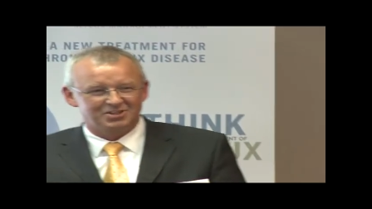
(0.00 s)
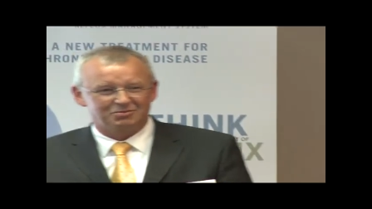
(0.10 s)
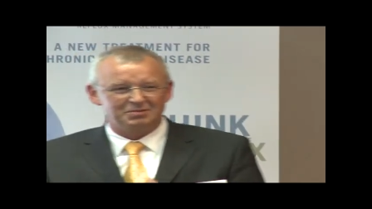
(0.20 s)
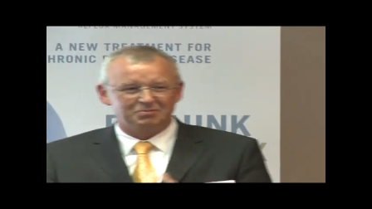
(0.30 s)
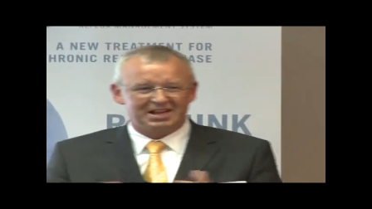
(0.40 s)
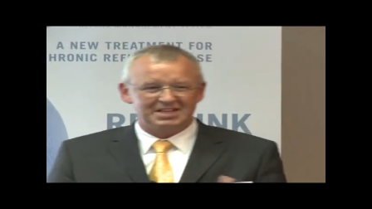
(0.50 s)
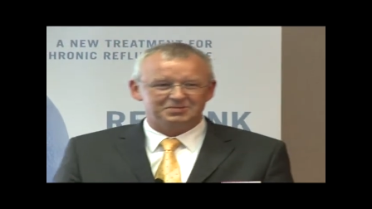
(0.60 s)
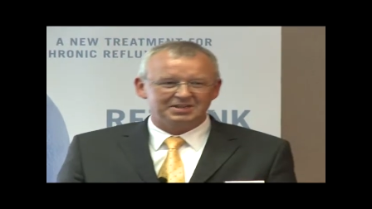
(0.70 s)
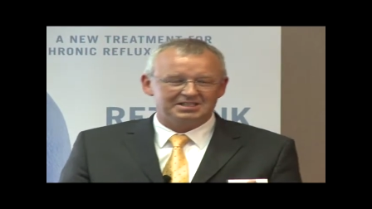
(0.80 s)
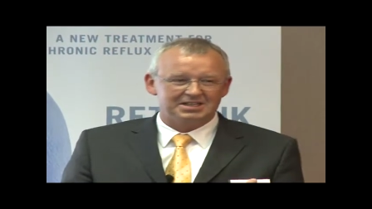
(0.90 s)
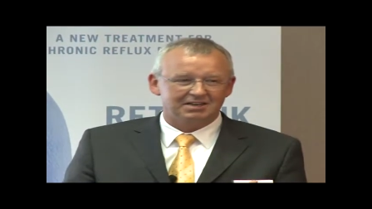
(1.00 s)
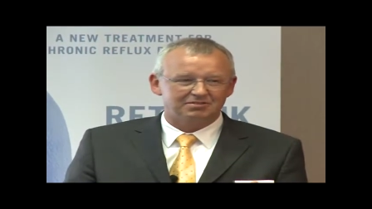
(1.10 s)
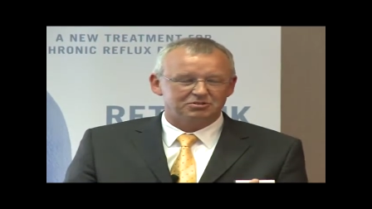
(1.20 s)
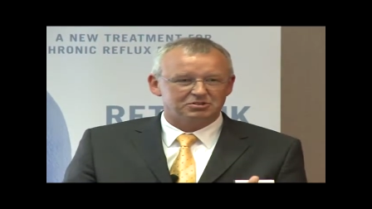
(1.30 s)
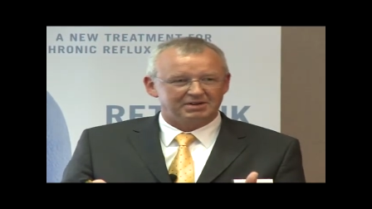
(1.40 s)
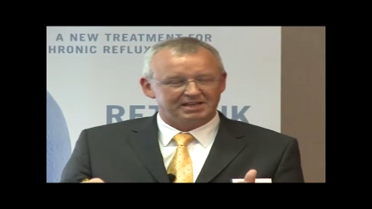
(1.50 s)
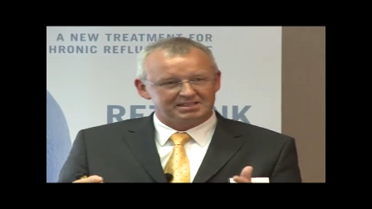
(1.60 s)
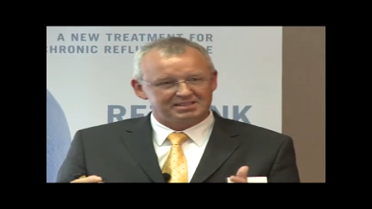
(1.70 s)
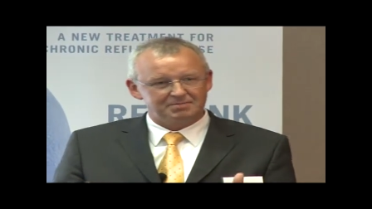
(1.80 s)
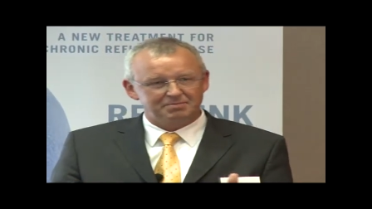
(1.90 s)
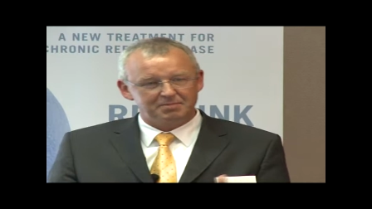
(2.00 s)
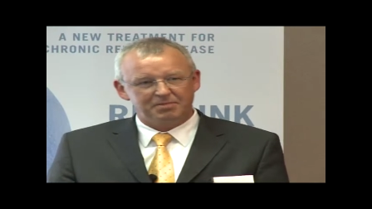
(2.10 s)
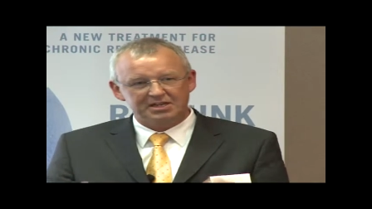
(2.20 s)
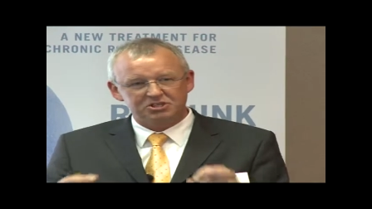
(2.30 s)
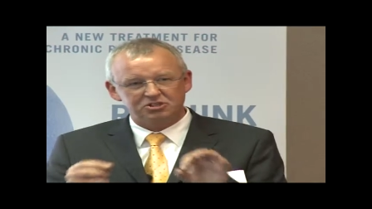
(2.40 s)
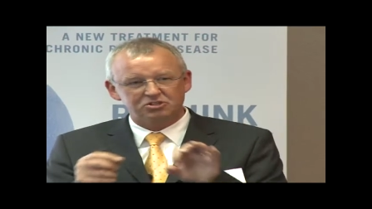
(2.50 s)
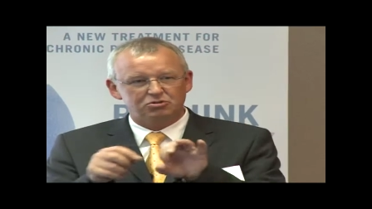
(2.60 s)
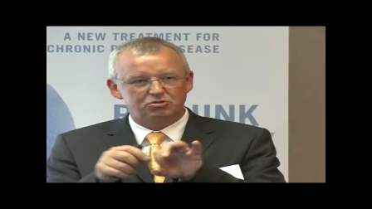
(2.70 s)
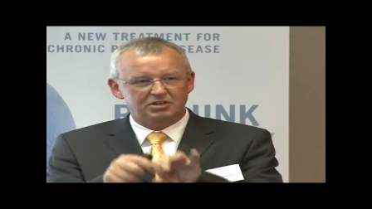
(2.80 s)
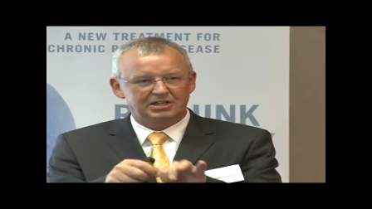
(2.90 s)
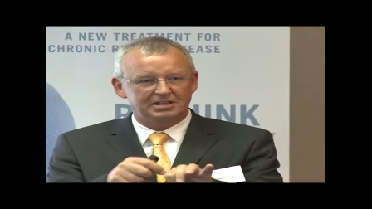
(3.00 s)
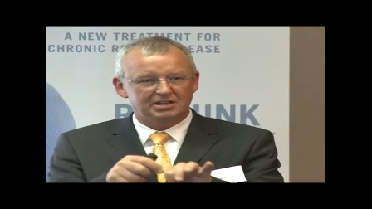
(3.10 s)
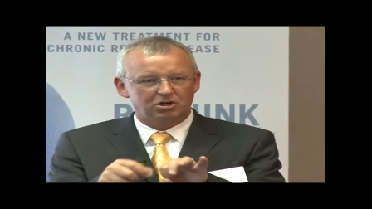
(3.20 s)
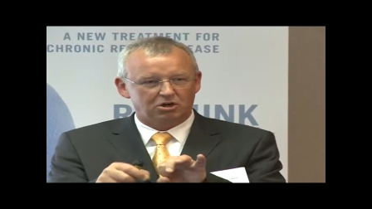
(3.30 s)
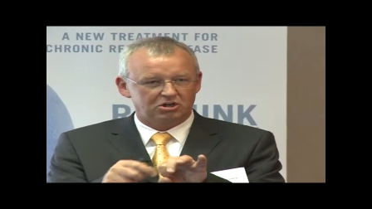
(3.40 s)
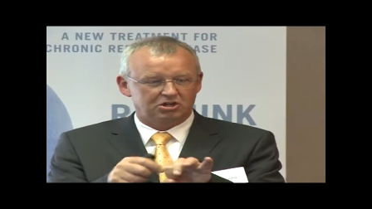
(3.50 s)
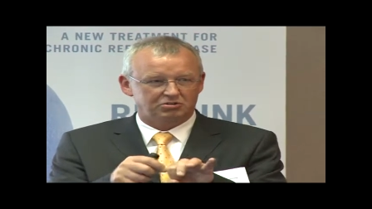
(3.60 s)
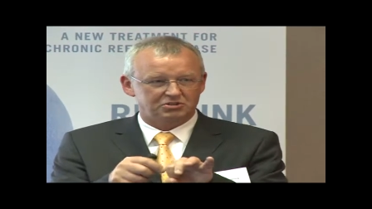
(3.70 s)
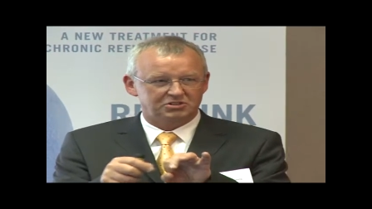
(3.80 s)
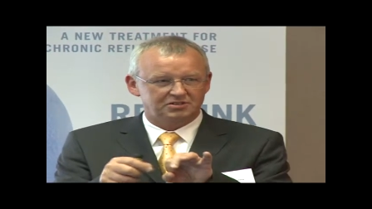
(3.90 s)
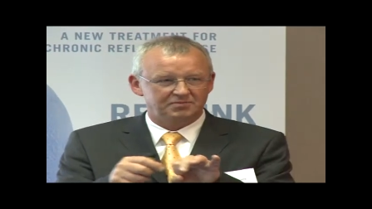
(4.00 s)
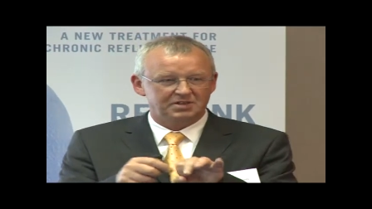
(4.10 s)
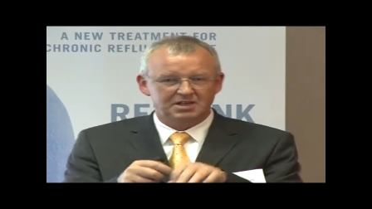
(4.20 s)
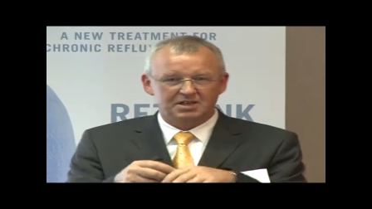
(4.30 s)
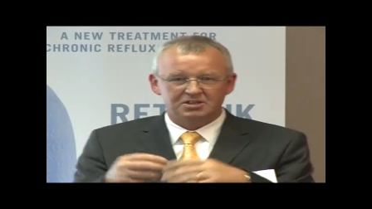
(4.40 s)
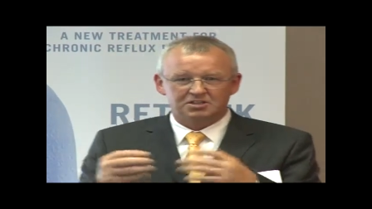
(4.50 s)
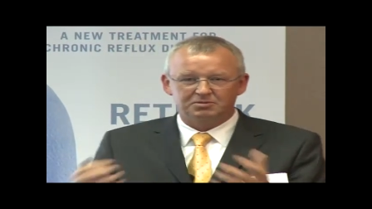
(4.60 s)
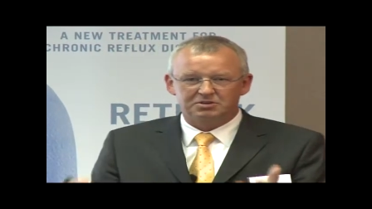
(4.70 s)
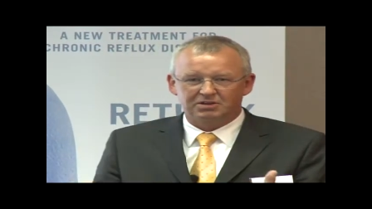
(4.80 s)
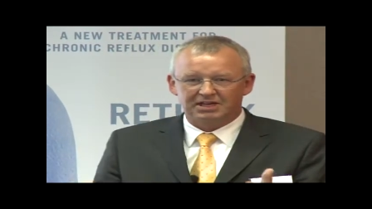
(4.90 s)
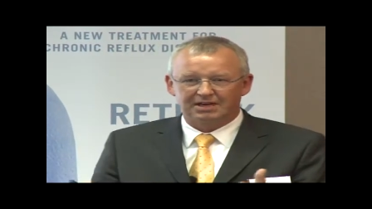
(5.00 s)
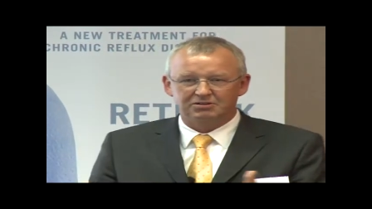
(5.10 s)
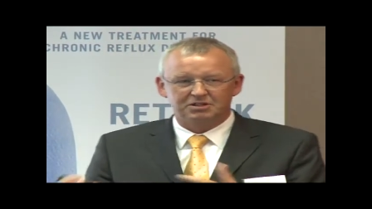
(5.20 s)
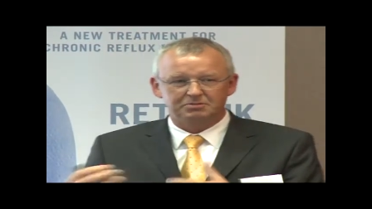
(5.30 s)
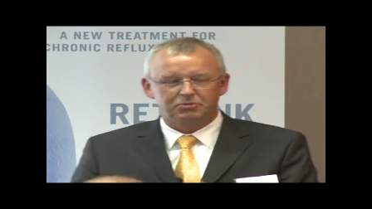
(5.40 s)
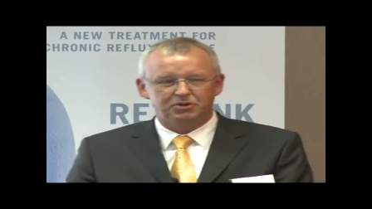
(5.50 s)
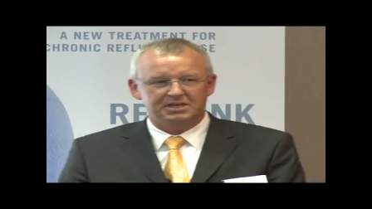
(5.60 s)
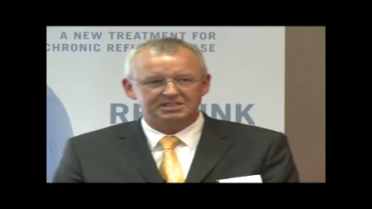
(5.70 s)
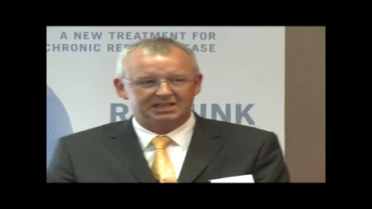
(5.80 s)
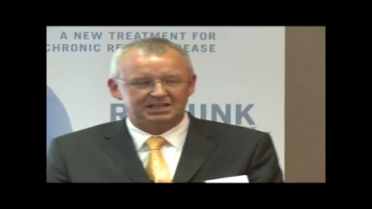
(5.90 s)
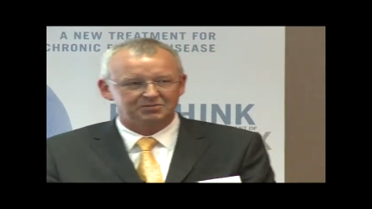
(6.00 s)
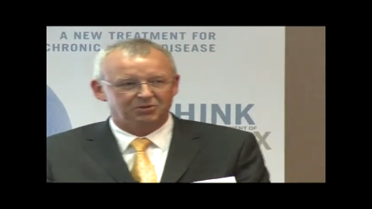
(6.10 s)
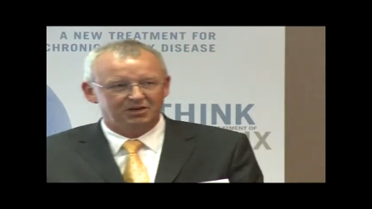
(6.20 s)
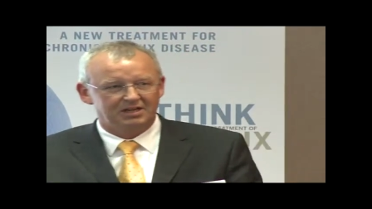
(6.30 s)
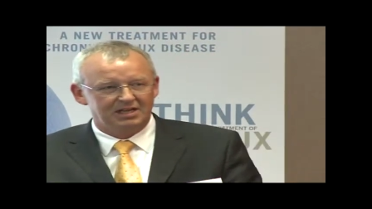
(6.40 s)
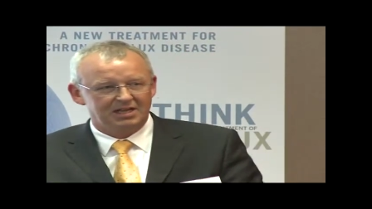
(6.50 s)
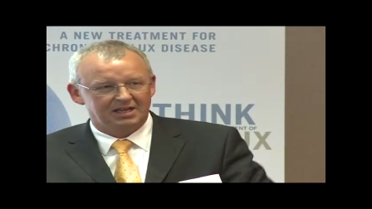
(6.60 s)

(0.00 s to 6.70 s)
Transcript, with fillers: The ring placement itself was rather simple, but I just couldn't get the lock closed. So we took it out and put in a second one.